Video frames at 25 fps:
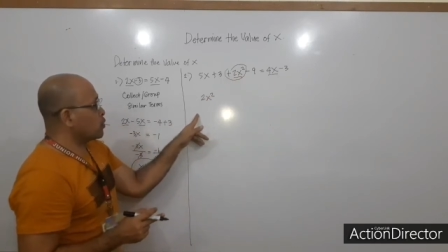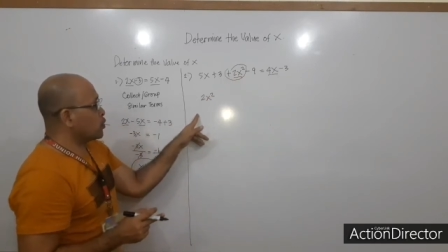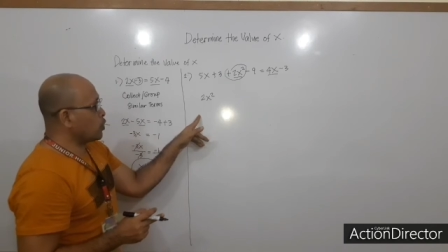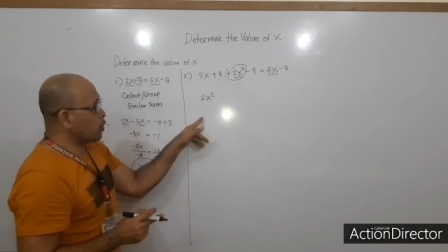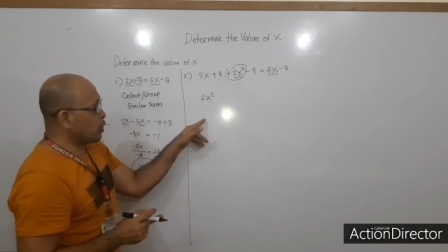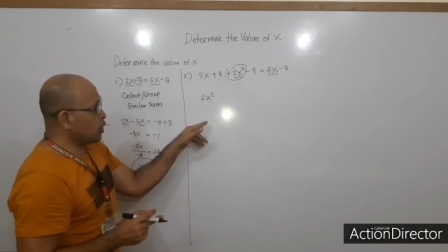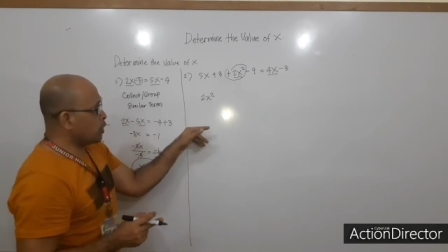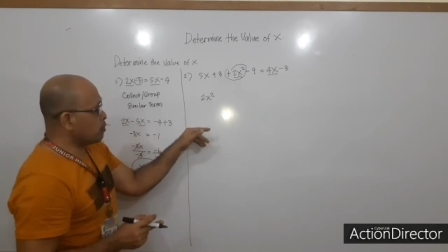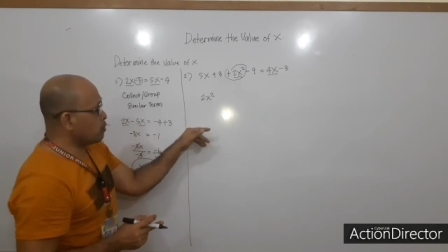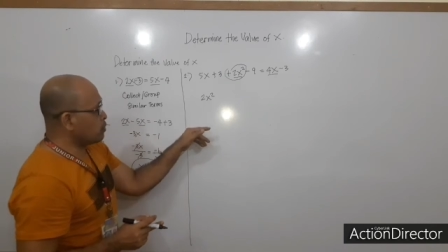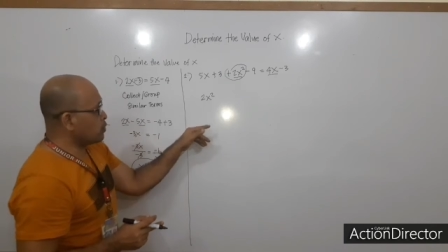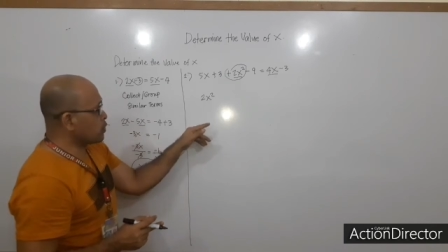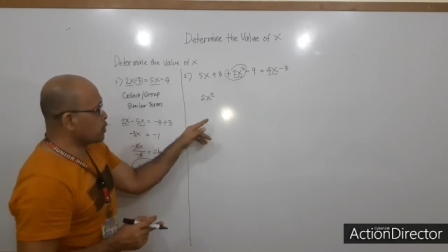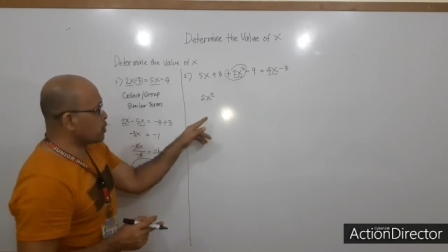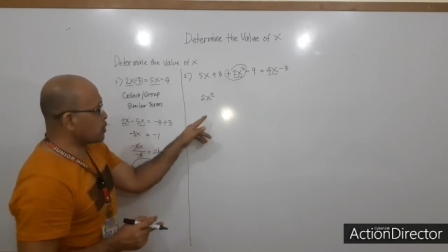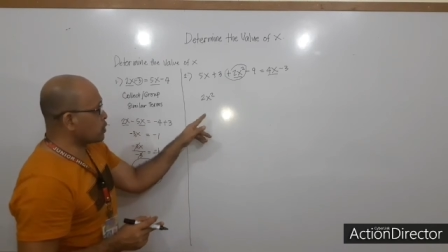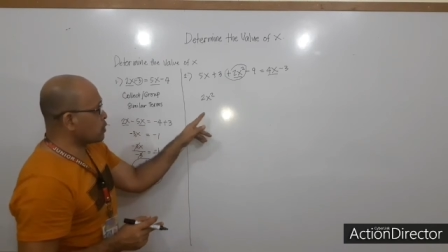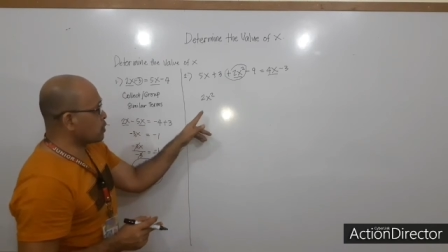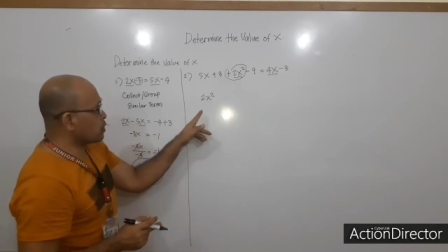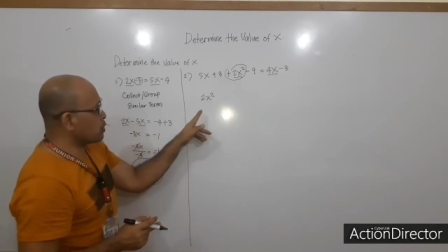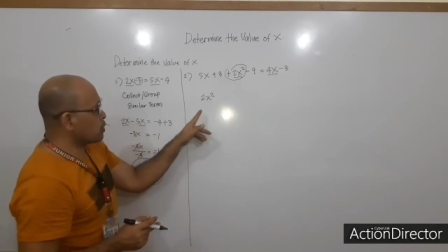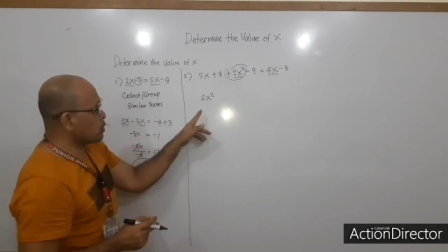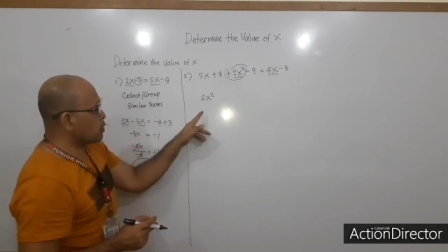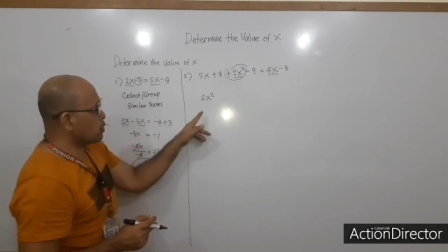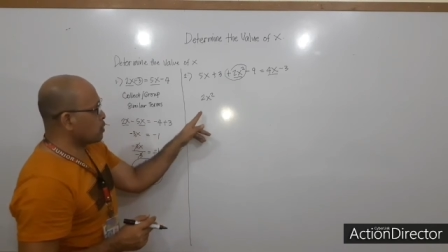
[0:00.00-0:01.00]

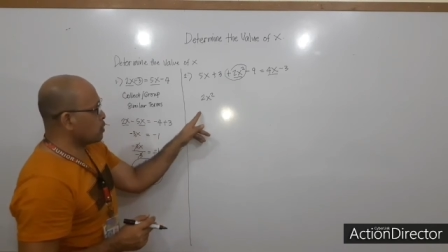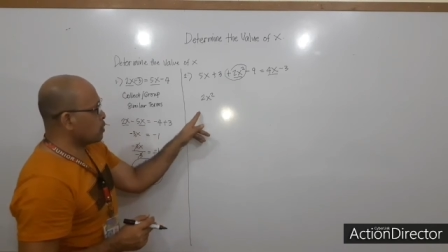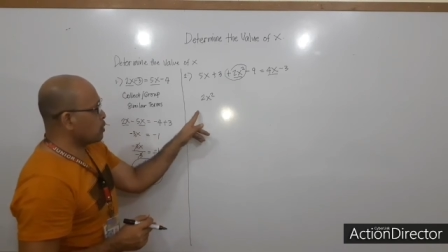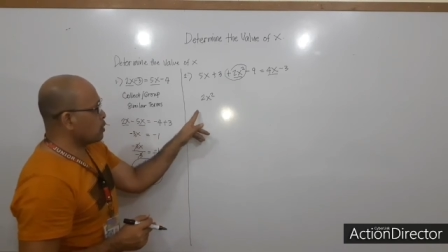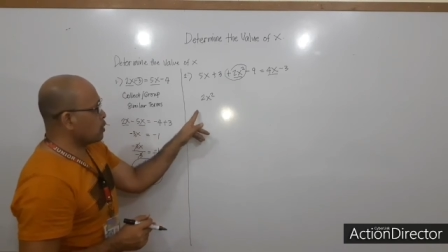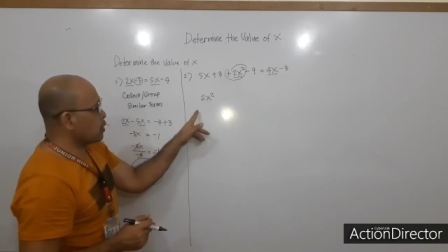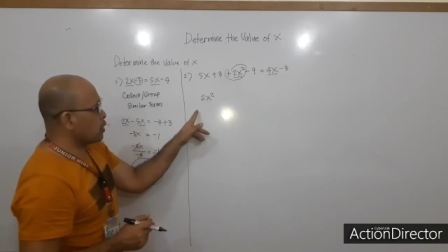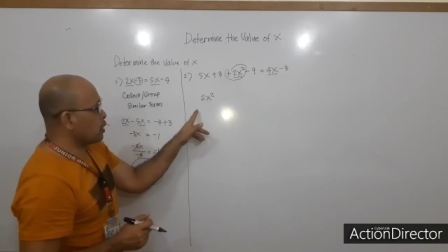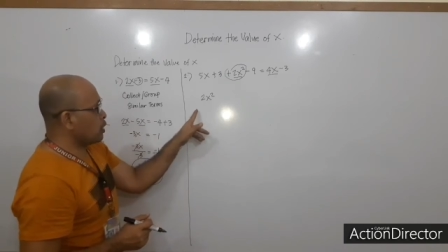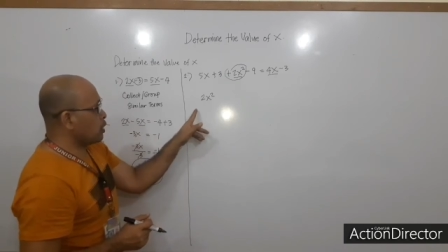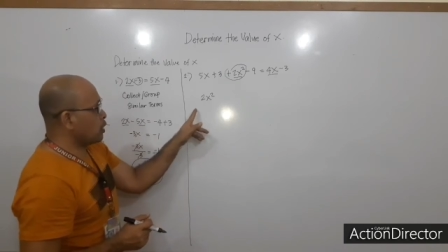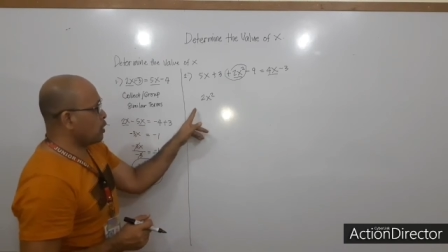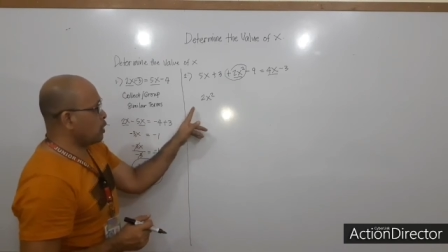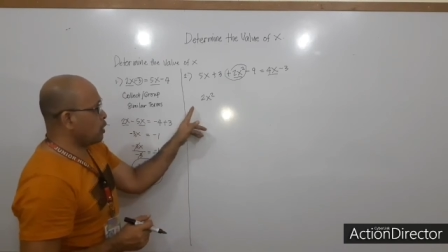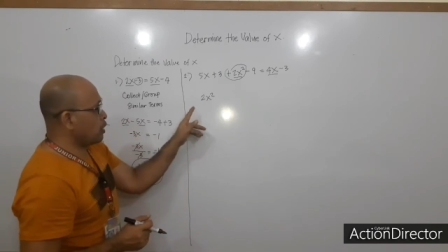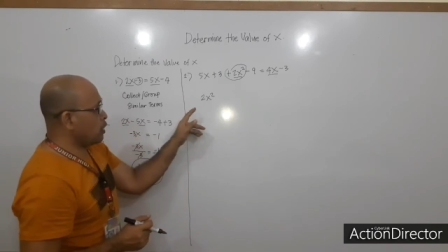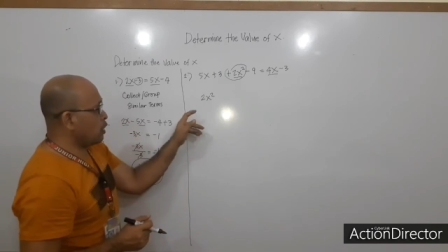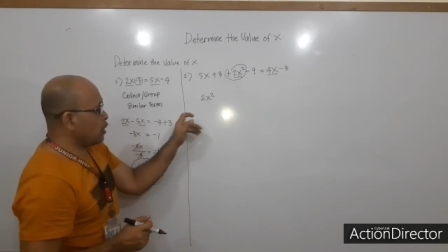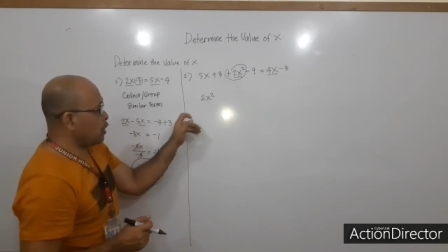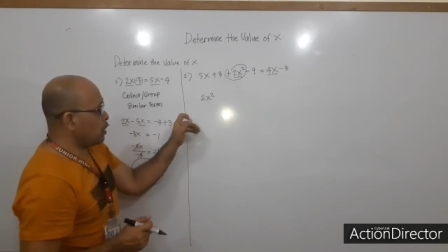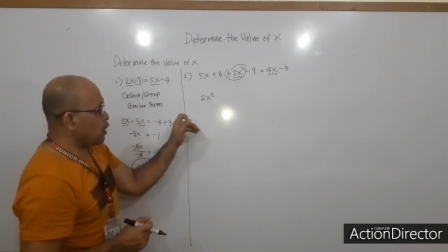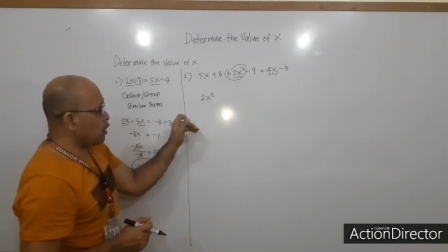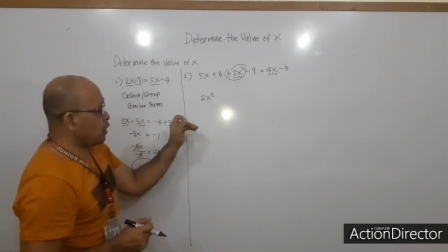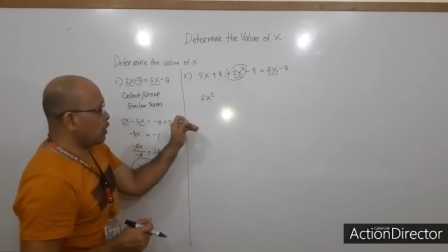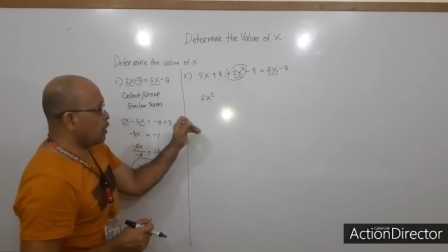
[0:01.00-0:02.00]
terms
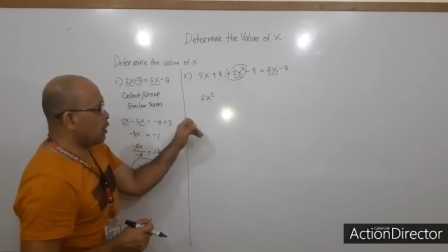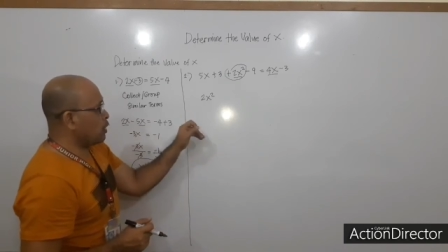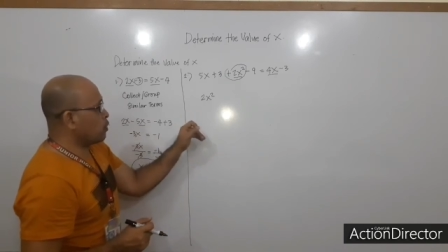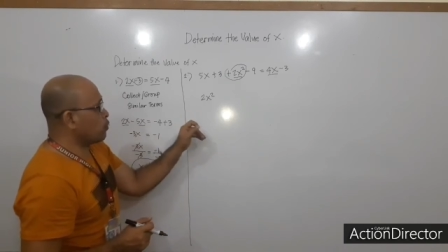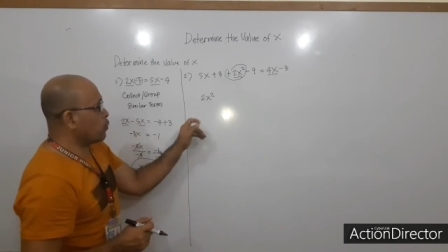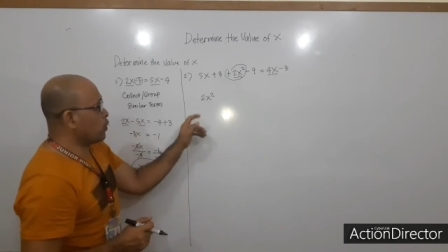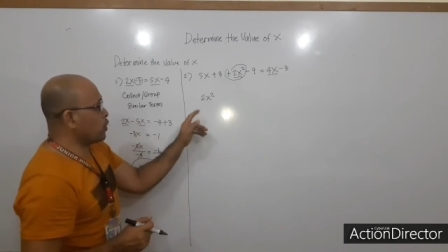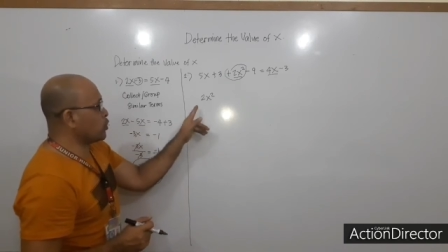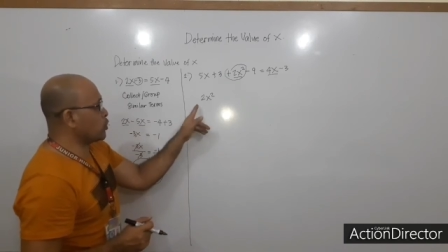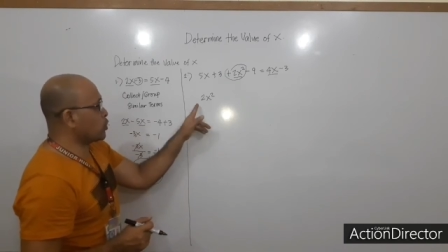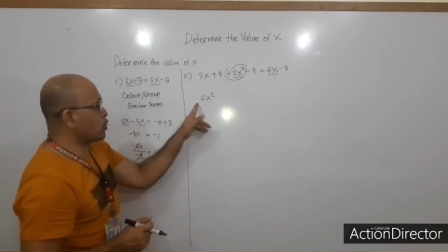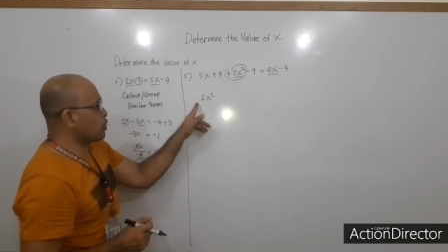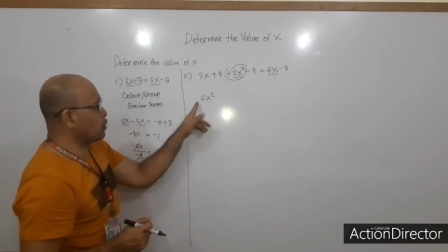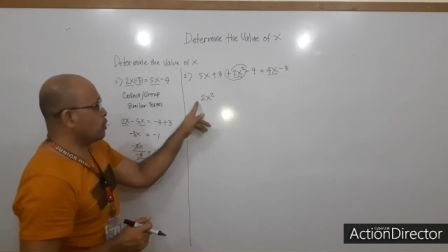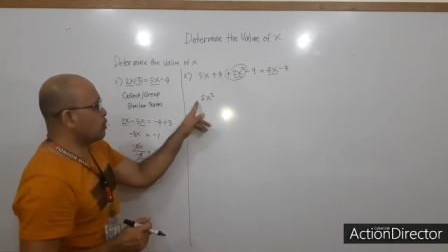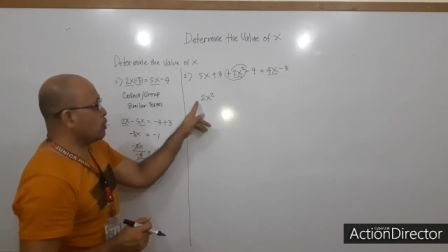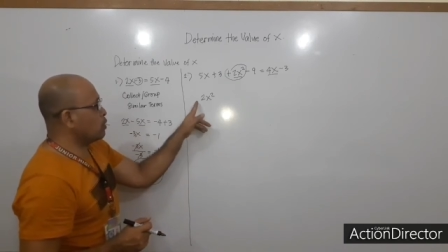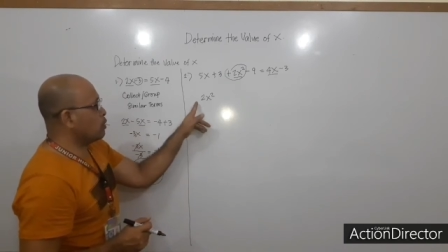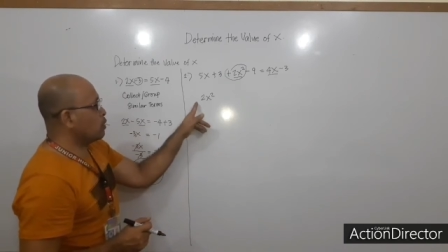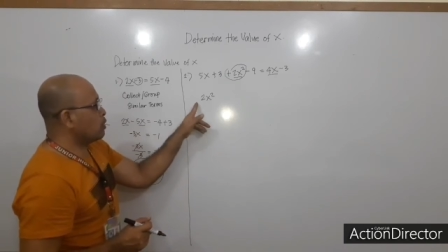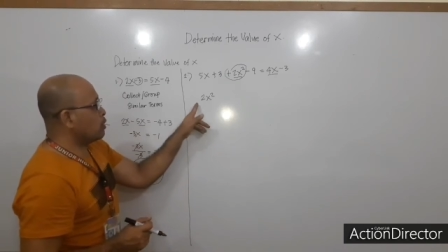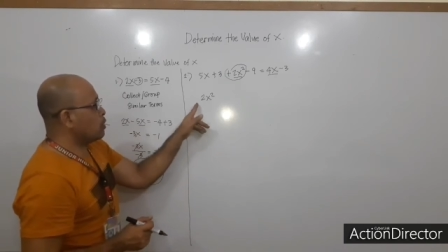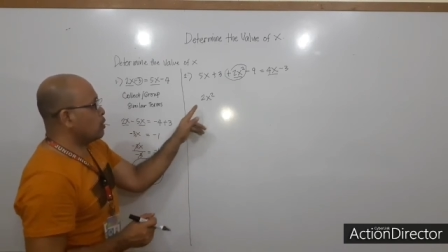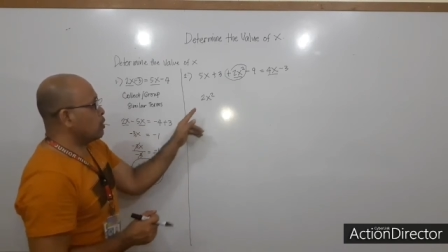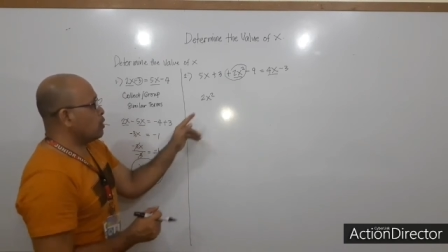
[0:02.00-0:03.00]
in an
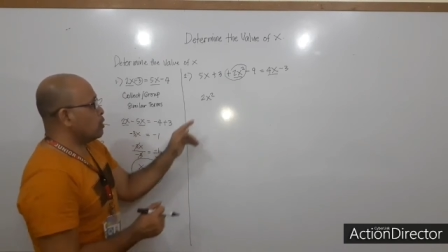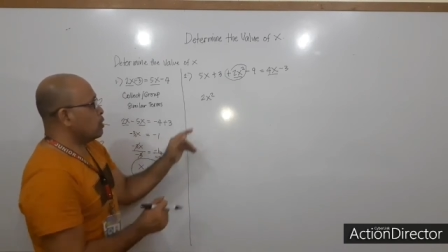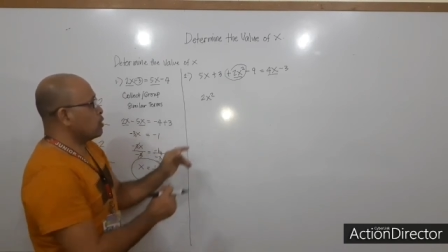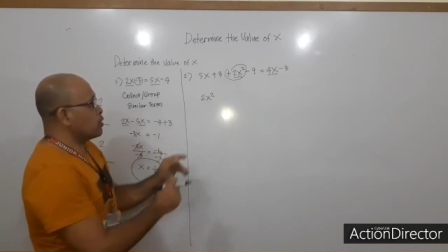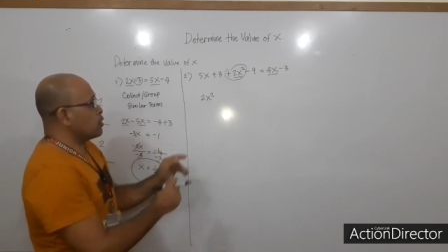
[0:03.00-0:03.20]
equation,